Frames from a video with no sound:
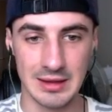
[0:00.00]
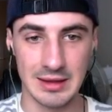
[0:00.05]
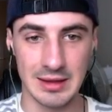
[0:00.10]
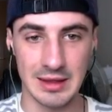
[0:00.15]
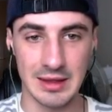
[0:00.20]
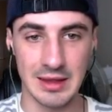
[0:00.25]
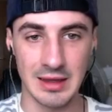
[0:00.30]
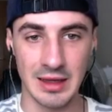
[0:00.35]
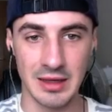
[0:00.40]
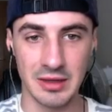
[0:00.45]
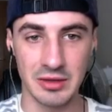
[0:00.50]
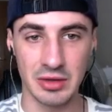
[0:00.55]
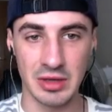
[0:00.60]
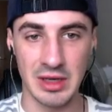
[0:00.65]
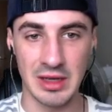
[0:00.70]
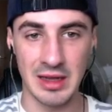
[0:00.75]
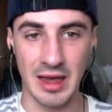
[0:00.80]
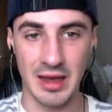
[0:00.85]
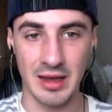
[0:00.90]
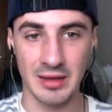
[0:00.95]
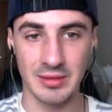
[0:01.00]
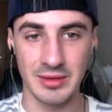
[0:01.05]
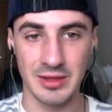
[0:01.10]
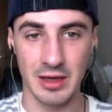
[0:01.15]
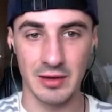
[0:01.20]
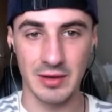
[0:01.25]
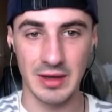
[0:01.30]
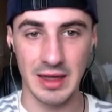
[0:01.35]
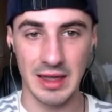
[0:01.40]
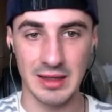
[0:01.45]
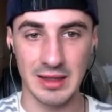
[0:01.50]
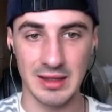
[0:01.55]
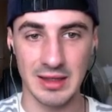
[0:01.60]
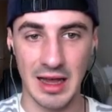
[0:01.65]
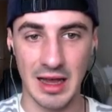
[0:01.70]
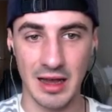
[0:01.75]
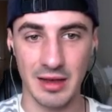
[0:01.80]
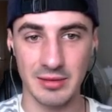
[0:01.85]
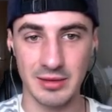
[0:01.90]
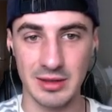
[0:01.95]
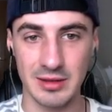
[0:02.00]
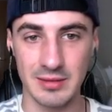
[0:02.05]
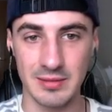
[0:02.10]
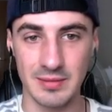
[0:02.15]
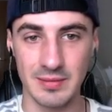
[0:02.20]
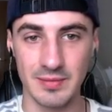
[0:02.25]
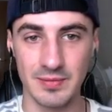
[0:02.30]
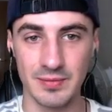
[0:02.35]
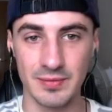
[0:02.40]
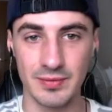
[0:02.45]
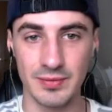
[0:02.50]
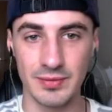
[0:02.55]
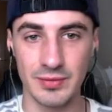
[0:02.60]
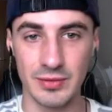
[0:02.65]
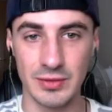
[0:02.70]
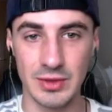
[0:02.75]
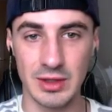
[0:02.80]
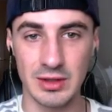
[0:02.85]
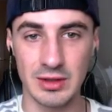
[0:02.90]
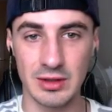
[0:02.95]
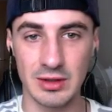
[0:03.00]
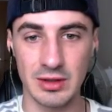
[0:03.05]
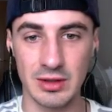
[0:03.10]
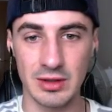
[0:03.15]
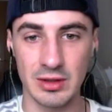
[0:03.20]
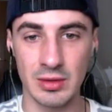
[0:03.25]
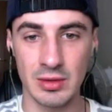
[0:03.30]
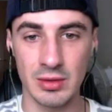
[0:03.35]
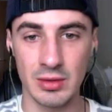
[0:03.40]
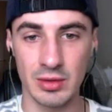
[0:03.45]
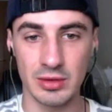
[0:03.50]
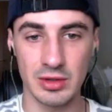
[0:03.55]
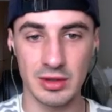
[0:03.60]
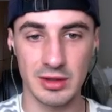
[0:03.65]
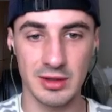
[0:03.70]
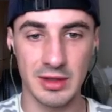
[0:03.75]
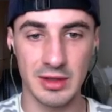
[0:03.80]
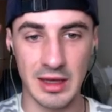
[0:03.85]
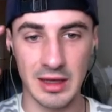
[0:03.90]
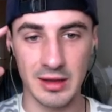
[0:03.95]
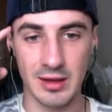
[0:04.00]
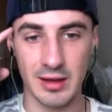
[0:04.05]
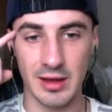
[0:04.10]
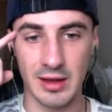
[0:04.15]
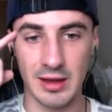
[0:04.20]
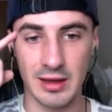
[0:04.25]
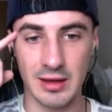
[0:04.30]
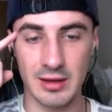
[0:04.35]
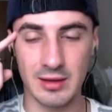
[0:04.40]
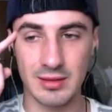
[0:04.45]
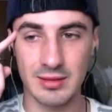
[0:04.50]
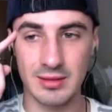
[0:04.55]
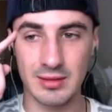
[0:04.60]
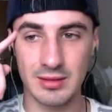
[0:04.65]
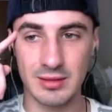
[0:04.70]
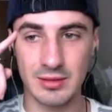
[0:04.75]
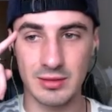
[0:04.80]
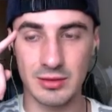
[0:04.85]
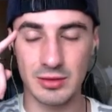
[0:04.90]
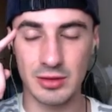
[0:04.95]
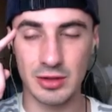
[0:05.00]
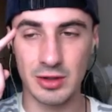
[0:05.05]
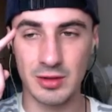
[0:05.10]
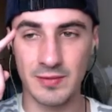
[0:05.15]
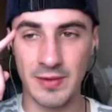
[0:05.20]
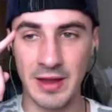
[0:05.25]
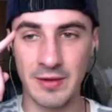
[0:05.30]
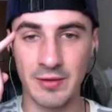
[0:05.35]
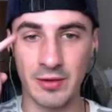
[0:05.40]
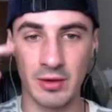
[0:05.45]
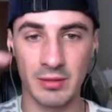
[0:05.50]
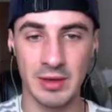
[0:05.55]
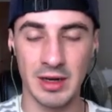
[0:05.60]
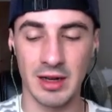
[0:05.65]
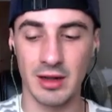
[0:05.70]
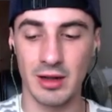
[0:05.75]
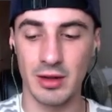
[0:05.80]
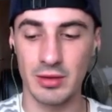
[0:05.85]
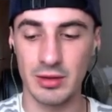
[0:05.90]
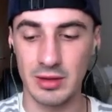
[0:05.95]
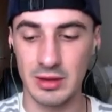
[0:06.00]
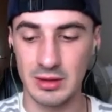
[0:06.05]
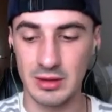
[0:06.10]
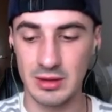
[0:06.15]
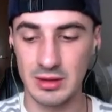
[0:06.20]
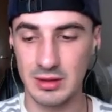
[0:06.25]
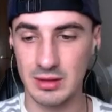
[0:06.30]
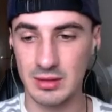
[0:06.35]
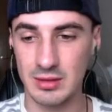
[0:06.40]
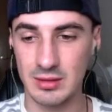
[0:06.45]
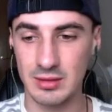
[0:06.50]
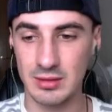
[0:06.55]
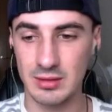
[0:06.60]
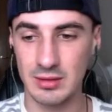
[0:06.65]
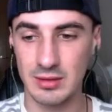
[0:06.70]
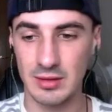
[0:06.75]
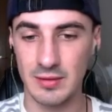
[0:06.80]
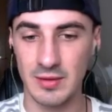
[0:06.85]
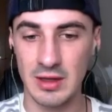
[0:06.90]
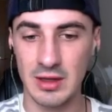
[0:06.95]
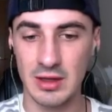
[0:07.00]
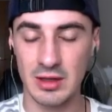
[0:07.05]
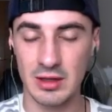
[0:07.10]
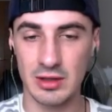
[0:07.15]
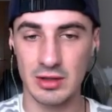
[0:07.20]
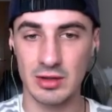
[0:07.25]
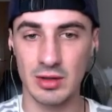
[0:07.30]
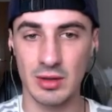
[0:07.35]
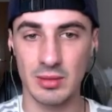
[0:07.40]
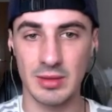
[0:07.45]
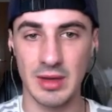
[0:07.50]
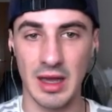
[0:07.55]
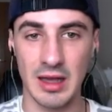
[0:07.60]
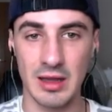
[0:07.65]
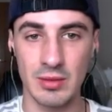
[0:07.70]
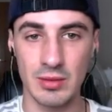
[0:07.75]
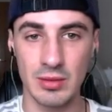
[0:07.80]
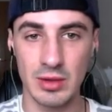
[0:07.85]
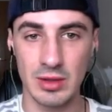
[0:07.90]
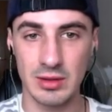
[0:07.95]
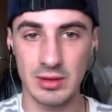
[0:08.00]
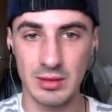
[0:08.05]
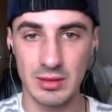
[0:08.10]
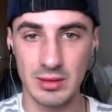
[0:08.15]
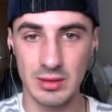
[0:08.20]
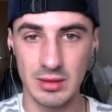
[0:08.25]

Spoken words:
He literally let himself get slapped. Do you not just think, like, just speak for a minute, Locust? He could have stopped that, he would.